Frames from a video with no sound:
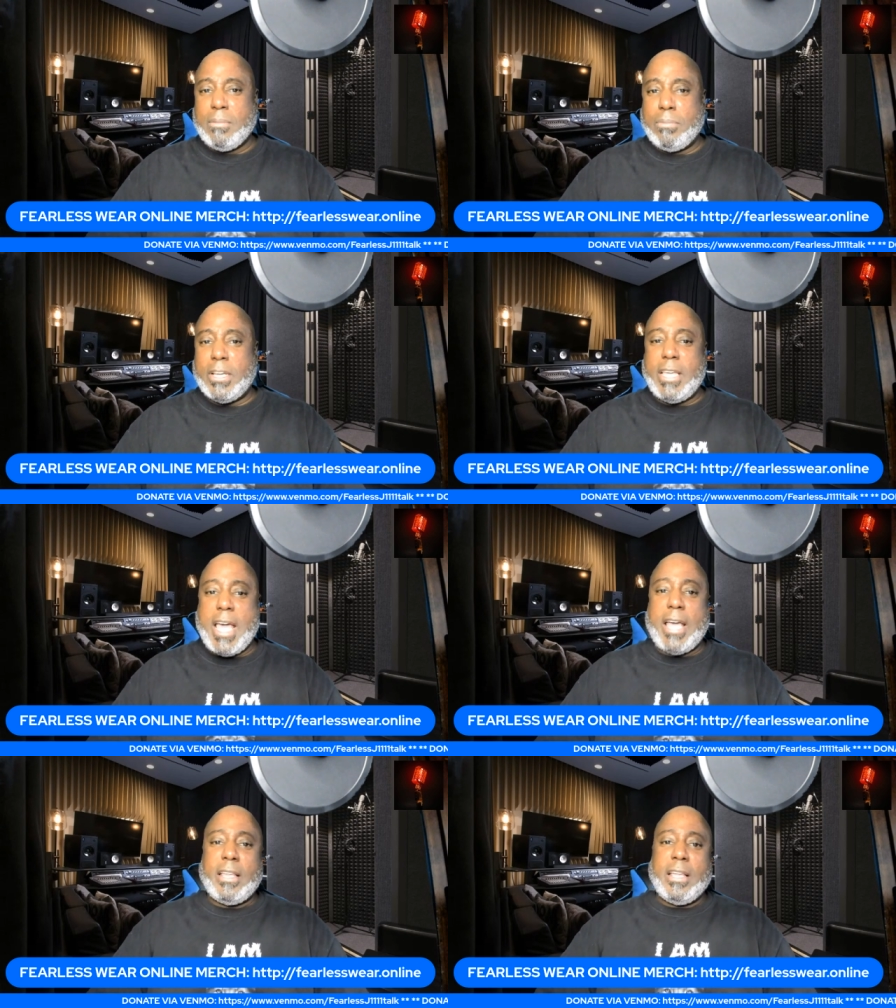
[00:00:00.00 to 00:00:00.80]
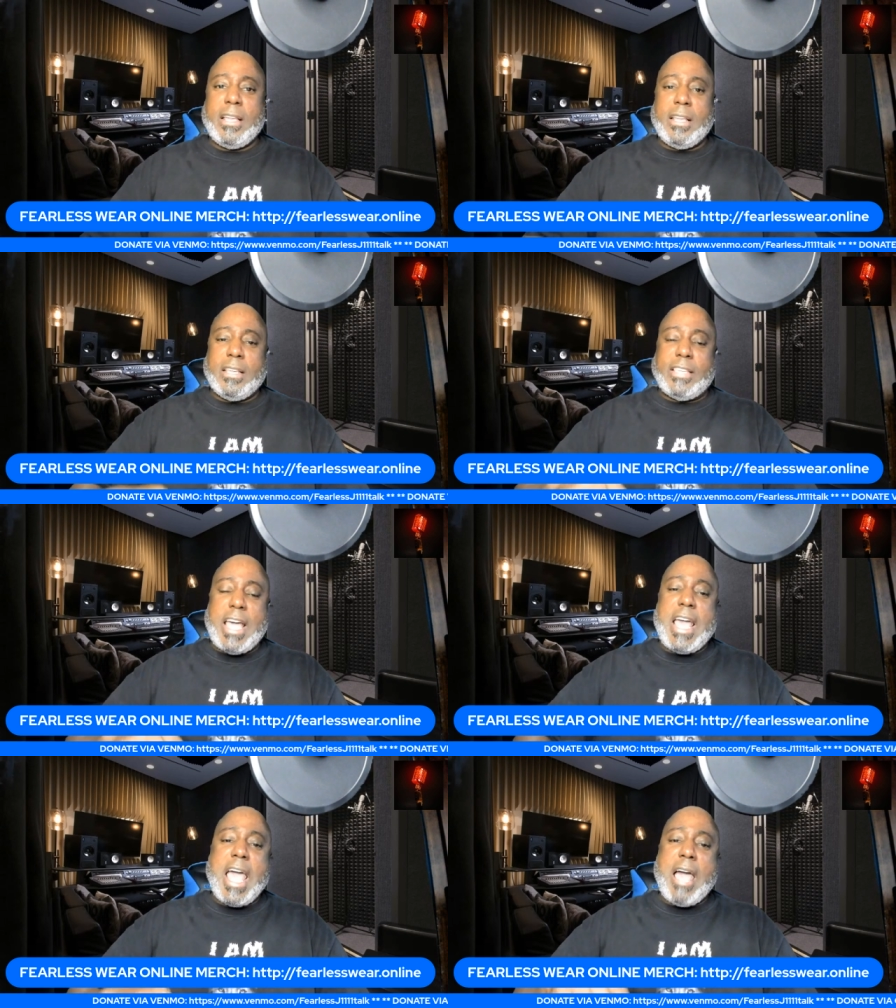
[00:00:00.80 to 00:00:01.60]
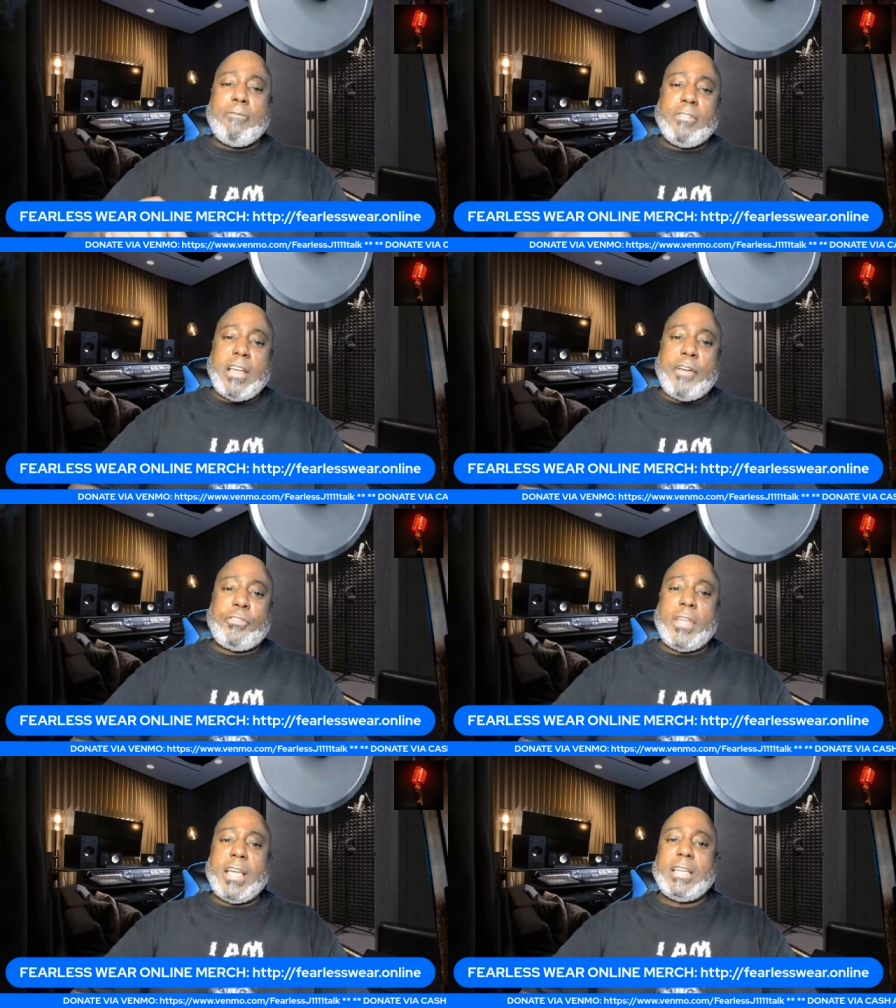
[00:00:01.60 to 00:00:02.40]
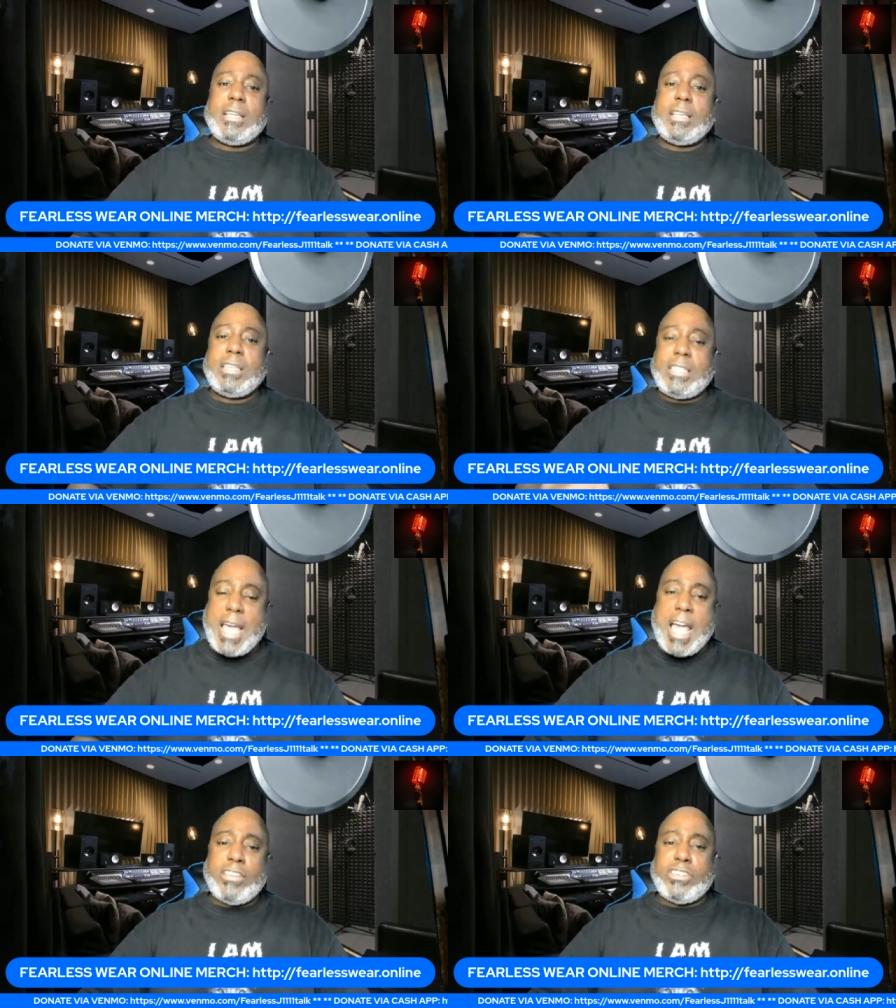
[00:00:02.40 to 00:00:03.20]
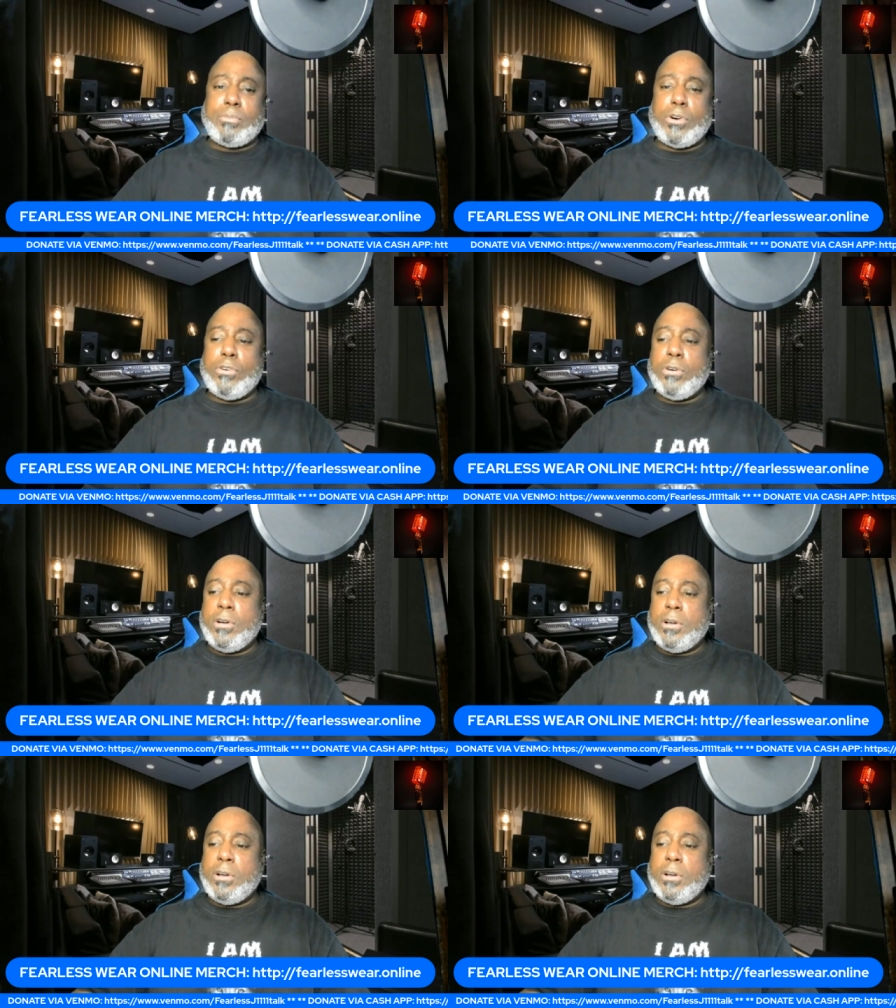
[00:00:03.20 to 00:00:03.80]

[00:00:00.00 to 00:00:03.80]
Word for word: But yet they have nothing tangible